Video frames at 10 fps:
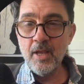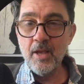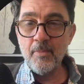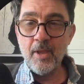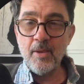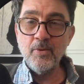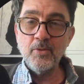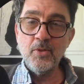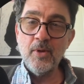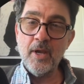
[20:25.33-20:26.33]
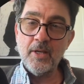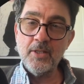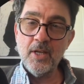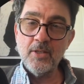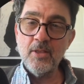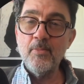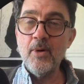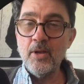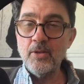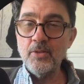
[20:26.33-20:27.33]
I'm able to access the
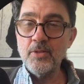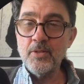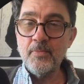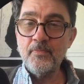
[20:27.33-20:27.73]
models